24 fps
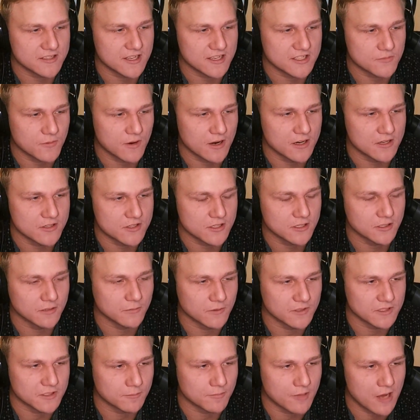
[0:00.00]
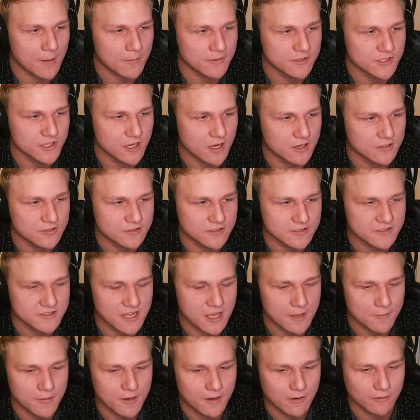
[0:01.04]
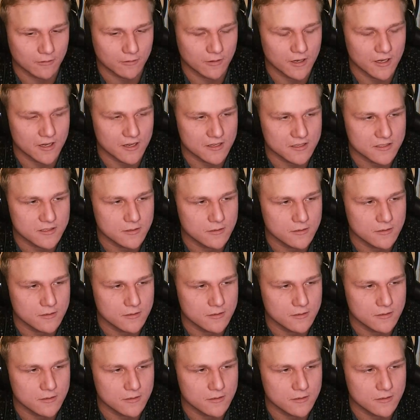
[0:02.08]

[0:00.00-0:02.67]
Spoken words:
That's why you should have went to Papa John's because they have better ingredients.